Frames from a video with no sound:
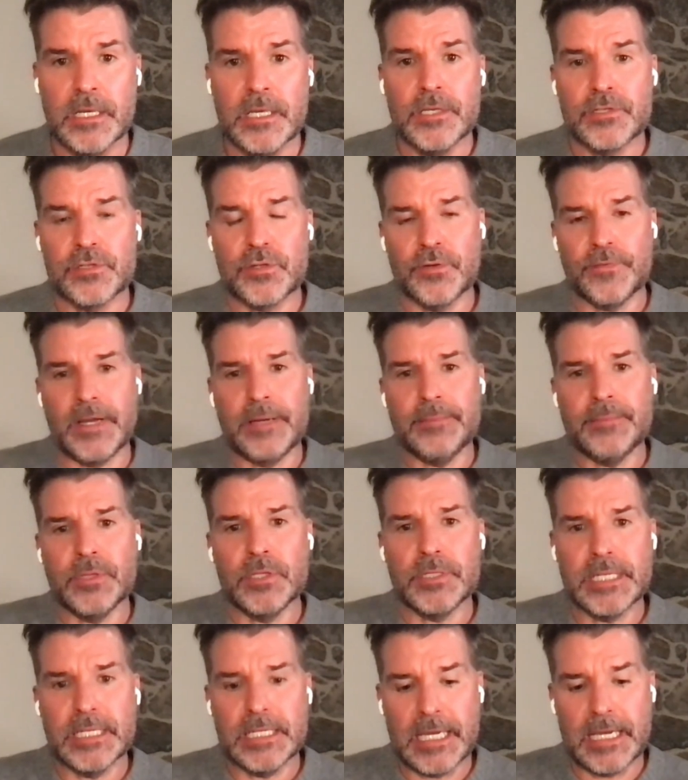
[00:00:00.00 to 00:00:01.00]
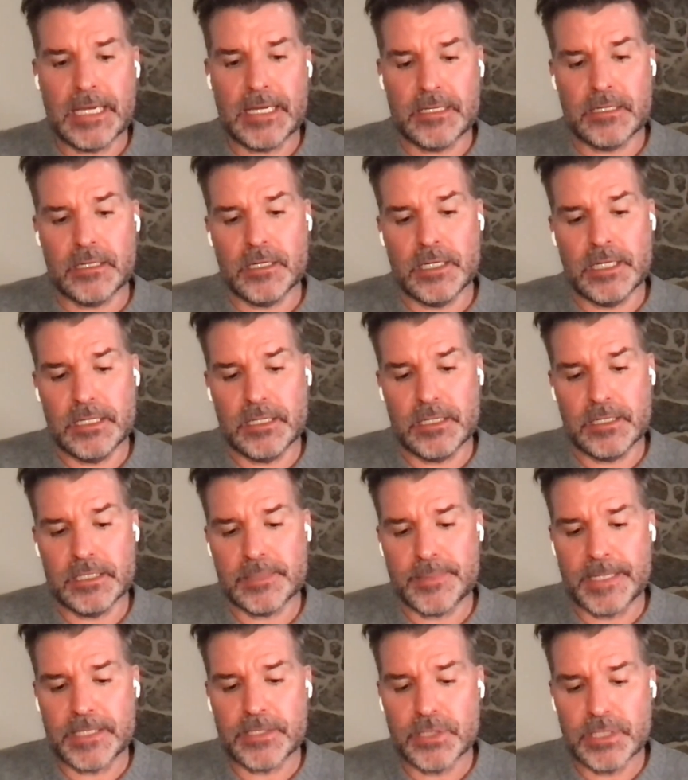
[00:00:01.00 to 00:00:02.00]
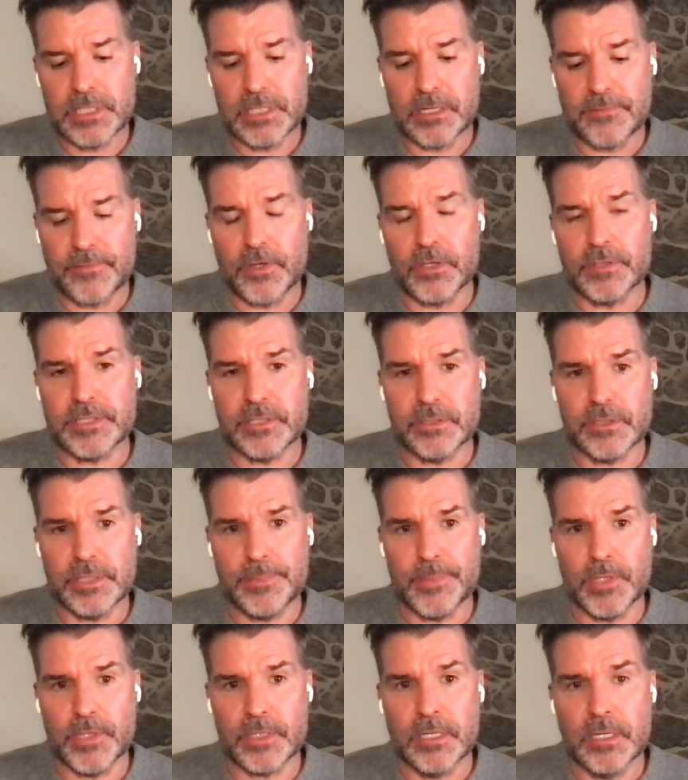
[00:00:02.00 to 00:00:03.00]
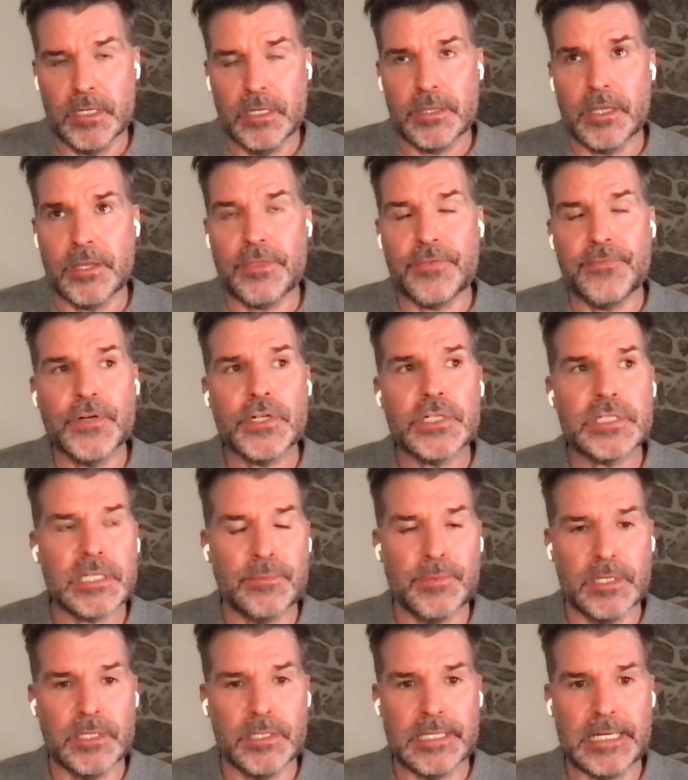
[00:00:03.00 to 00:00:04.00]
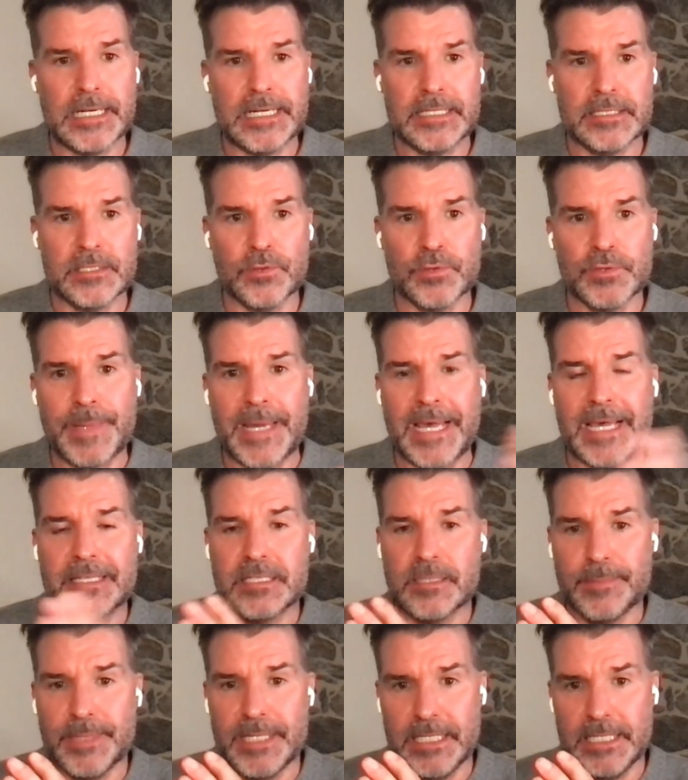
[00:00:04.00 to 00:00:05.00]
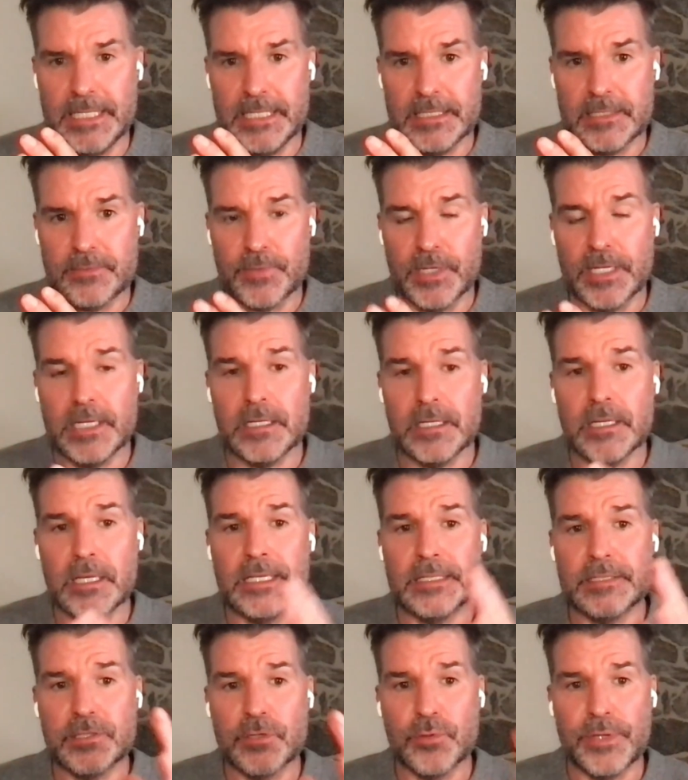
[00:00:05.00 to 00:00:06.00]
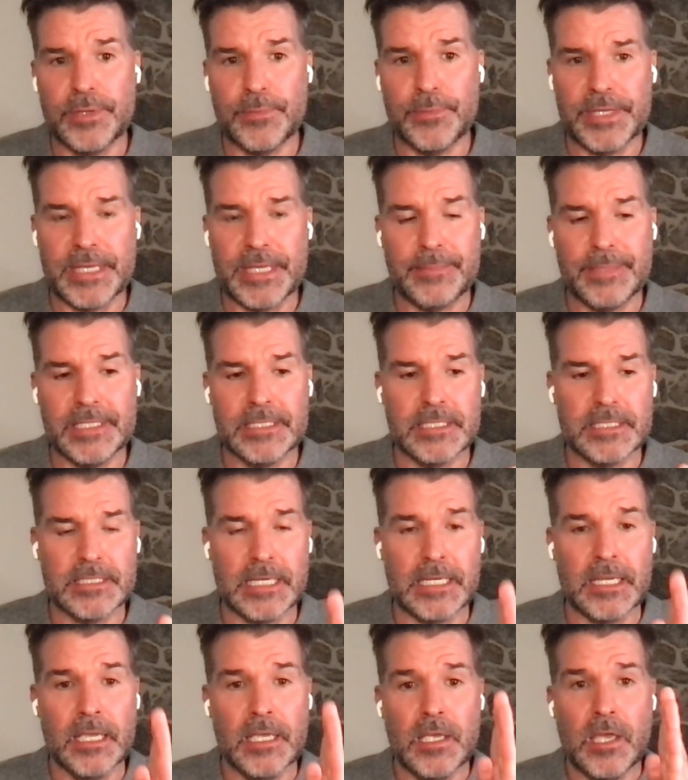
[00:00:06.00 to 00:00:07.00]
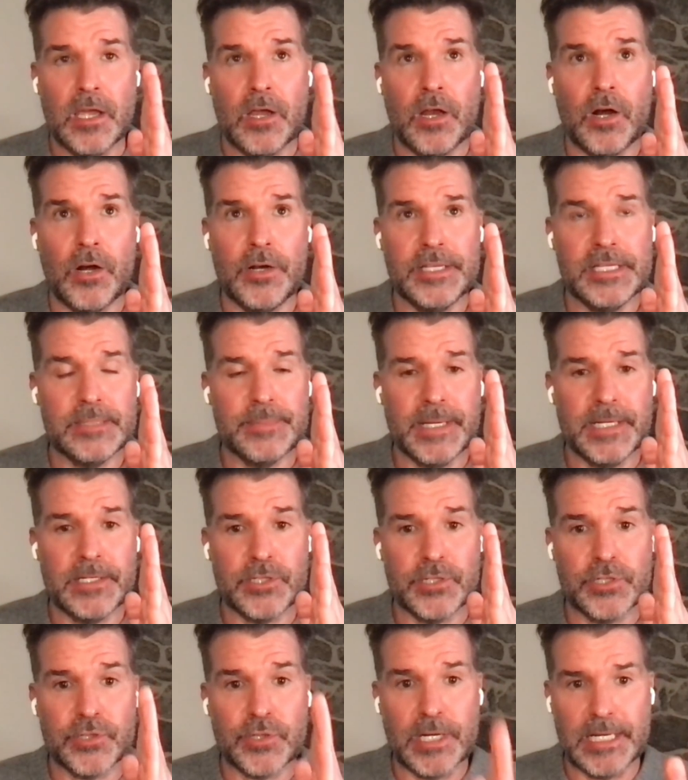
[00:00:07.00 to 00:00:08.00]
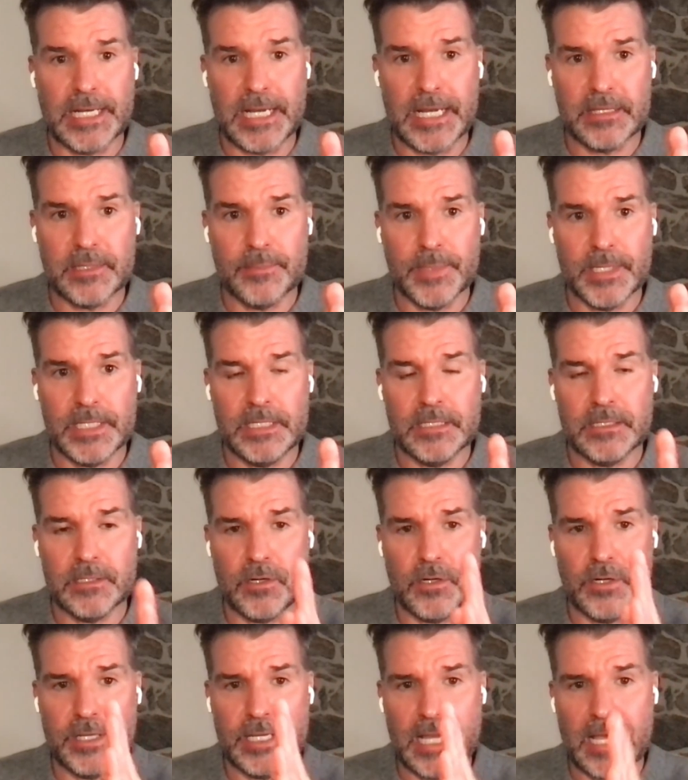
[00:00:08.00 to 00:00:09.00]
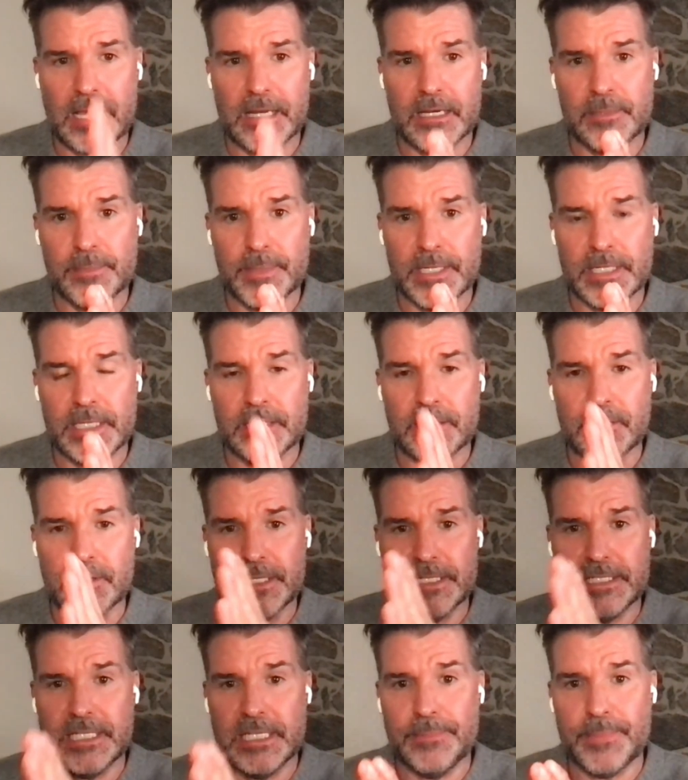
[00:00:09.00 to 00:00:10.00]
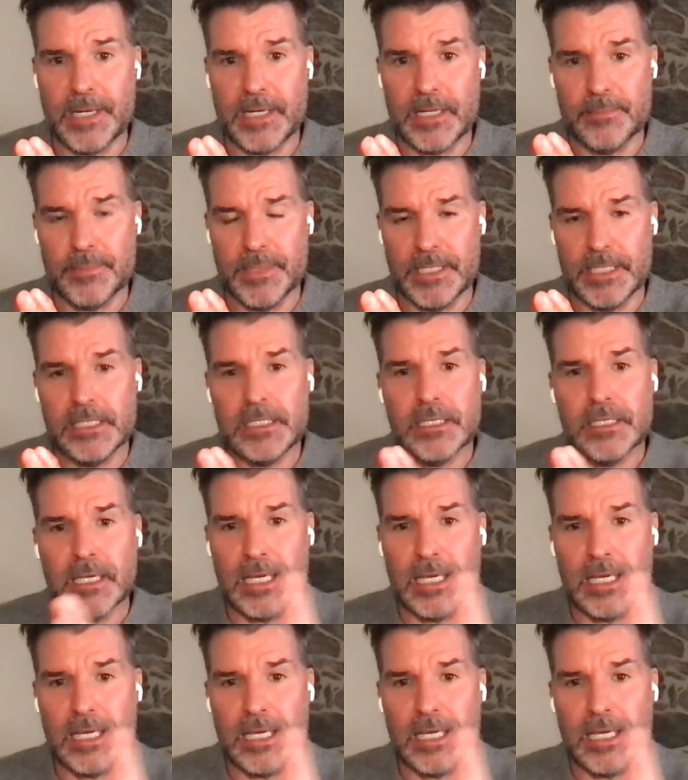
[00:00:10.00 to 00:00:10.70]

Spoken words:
So if I'm looking at, especially in our volatility book, the first thing we look at is those paths of moneyness, right? And so what that means is like, are these managers trading at the money? Are they out of the money? Are they deep out of the money?